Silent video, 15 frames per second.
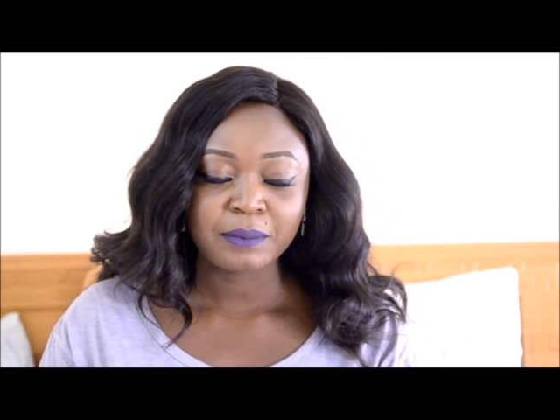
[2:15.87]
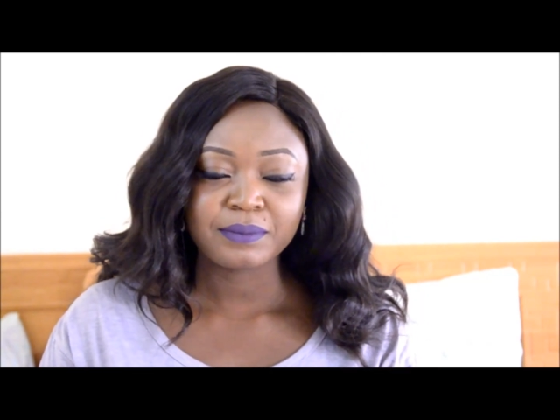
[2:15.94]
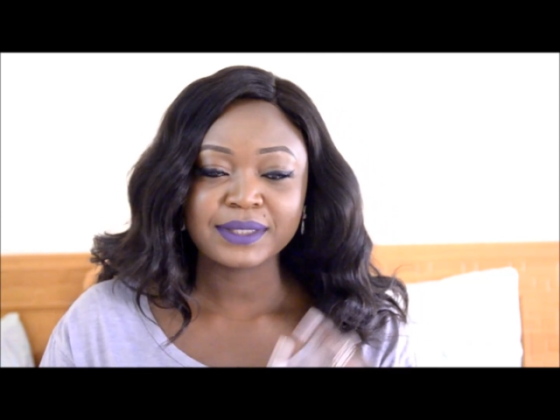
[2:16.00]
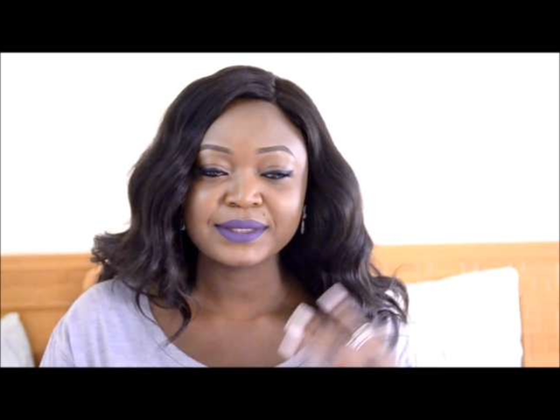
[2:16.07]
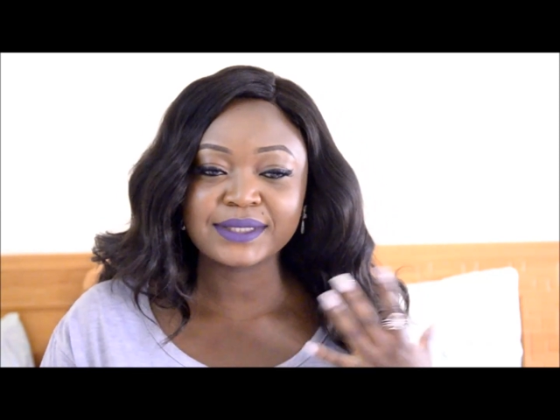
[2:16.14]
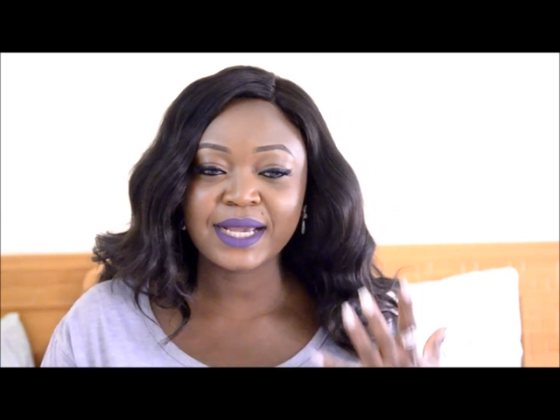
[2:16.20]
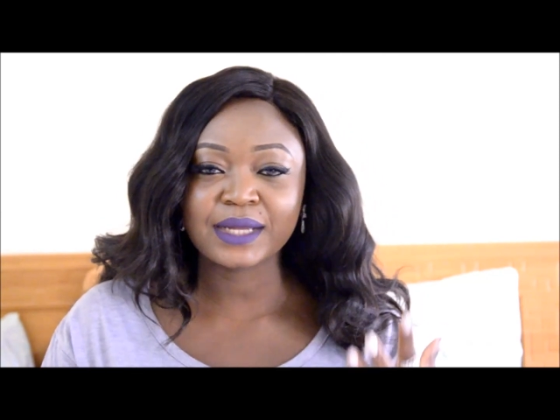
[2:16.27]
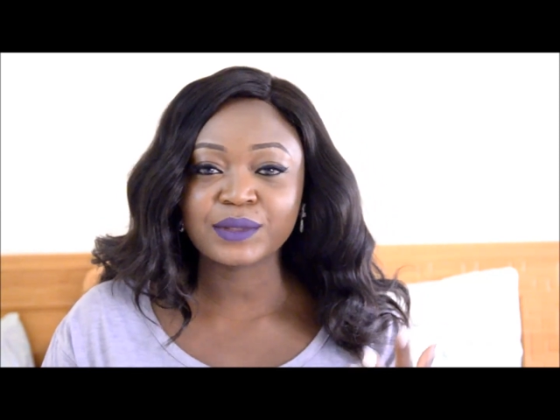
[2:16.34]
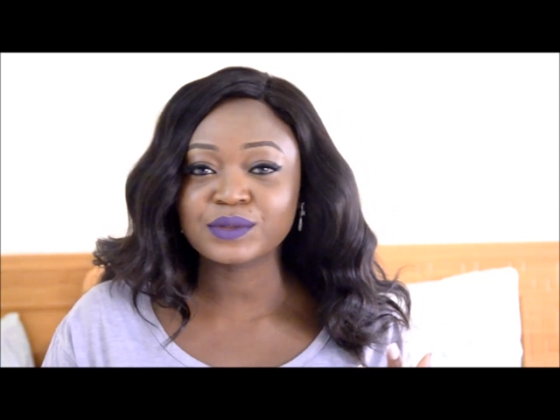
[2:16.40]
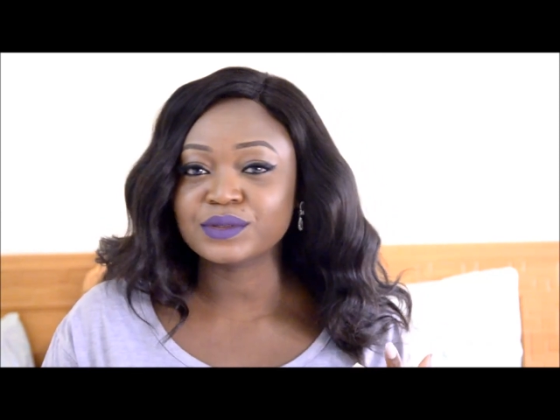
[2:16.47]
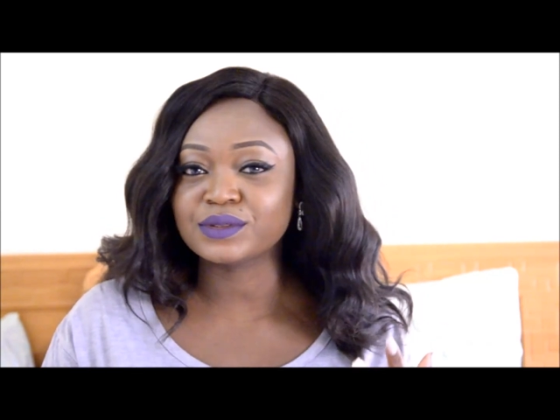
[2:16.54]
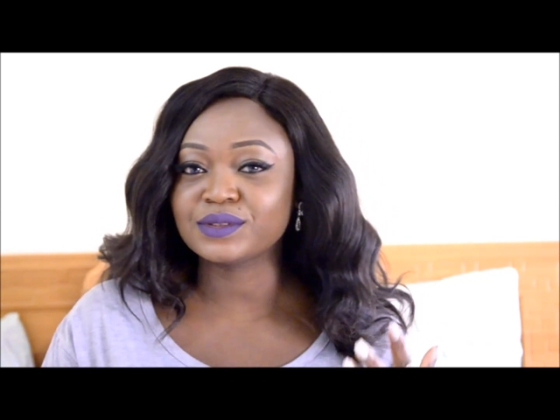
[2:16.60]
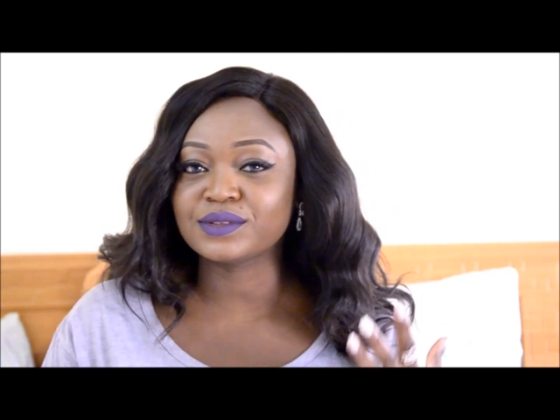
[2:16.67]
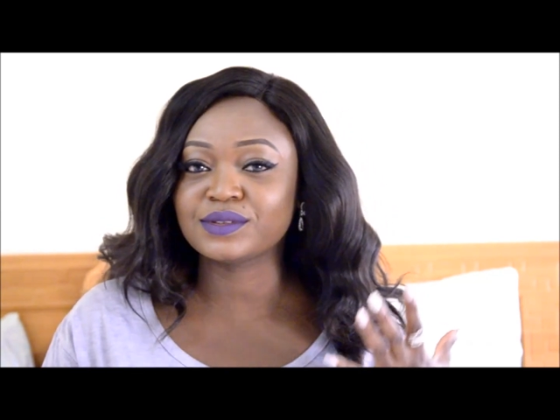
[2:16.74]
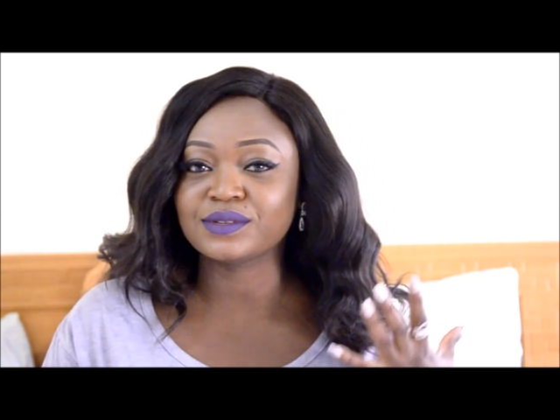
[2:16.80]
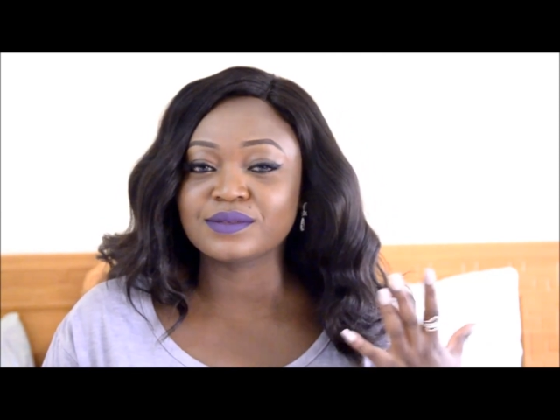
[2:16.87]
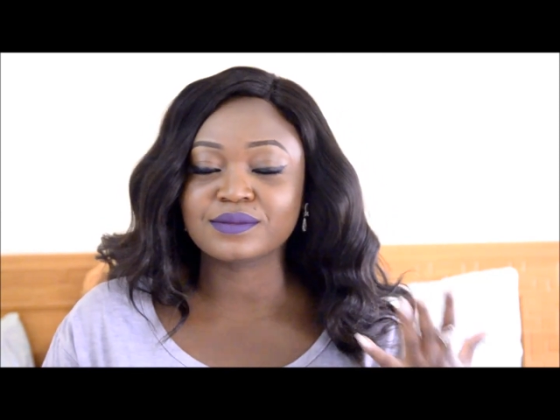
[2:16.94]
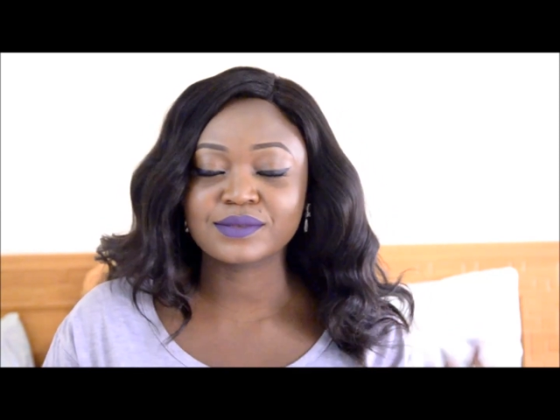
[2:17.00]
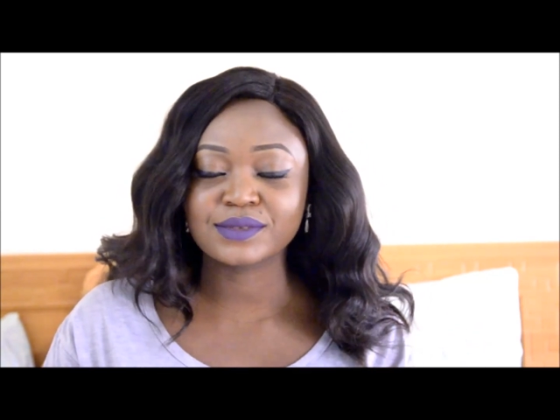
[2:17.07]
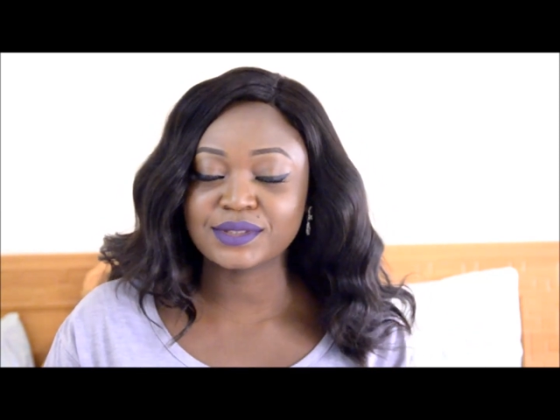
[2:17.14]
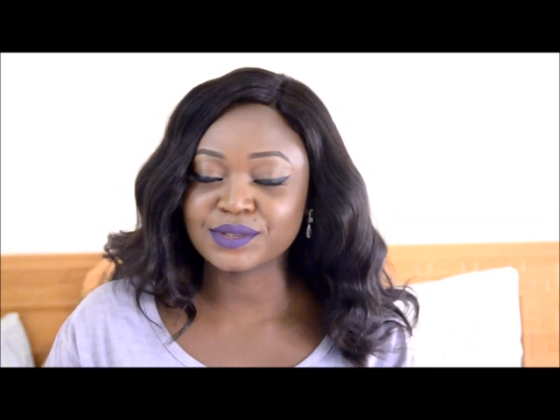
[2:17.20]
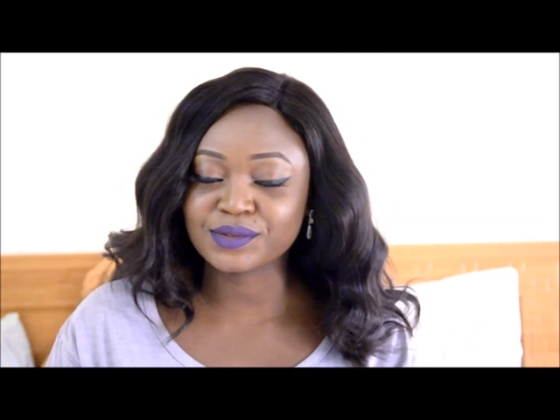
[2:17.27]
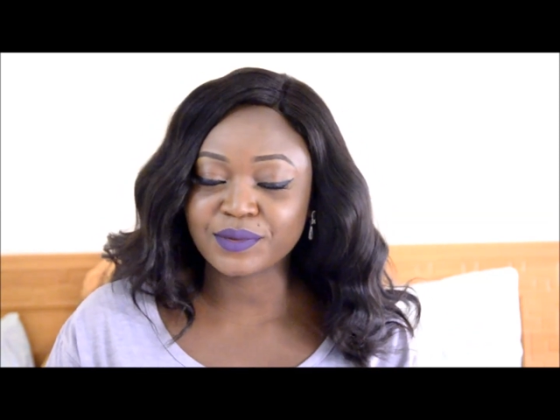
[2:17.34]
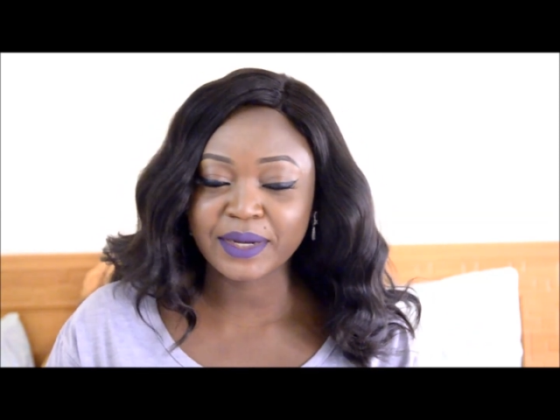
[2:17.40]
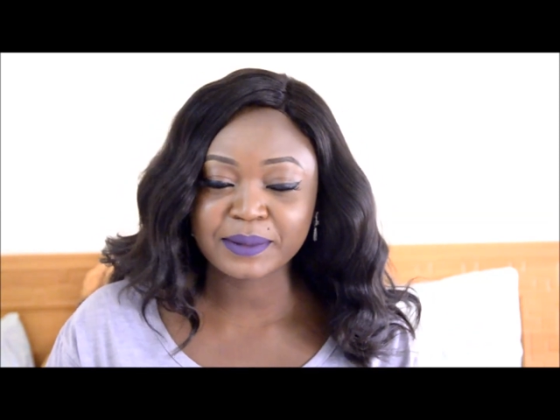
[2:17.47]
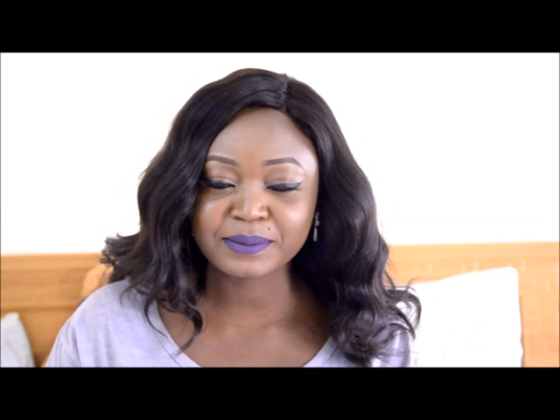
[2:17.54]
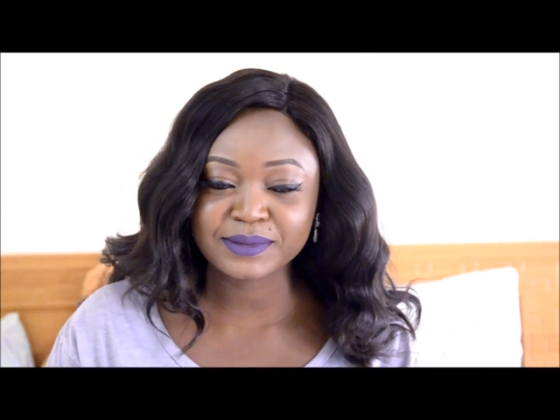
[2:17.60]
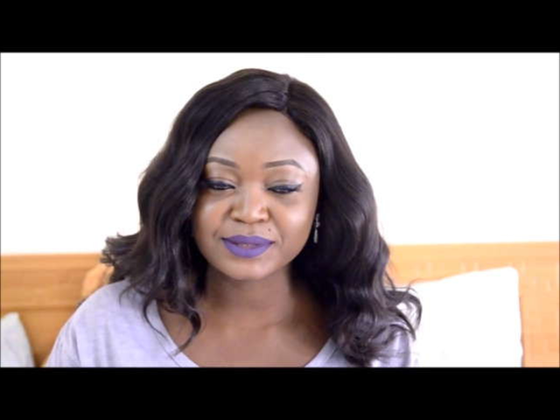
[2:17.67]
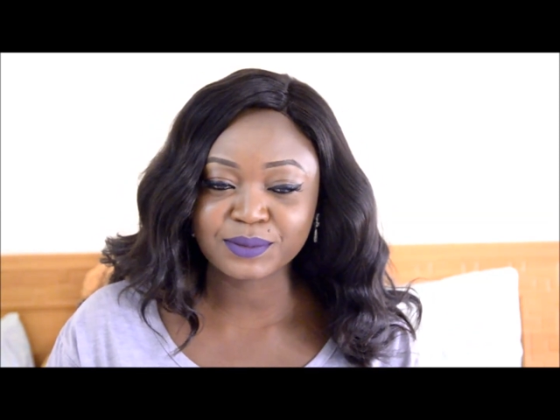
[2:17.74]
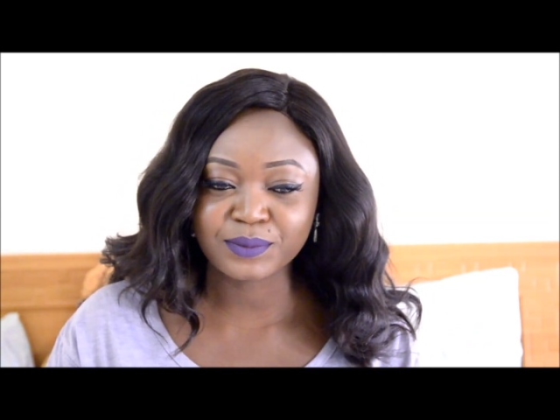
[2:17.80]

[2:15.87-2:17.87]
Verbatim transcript: my dad described